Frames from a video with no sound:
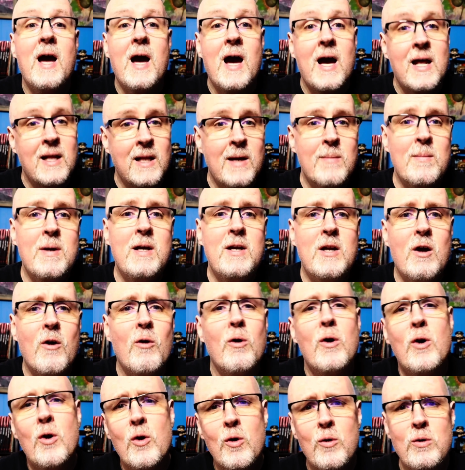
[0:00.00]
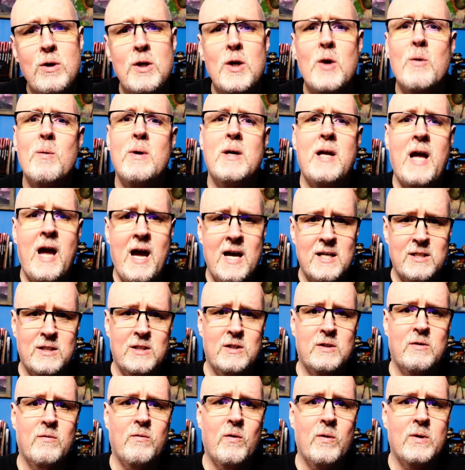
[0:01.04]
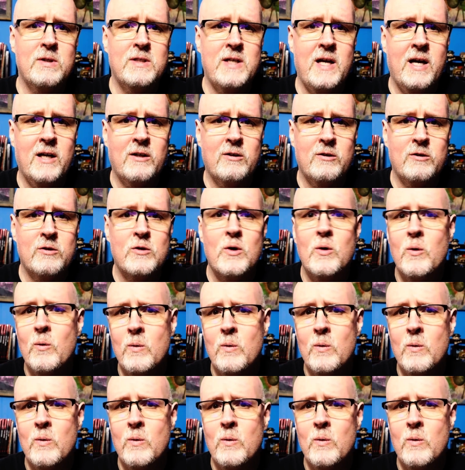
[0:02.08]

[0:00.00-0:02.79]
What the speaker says: And let me know who you would cast as the voice actors.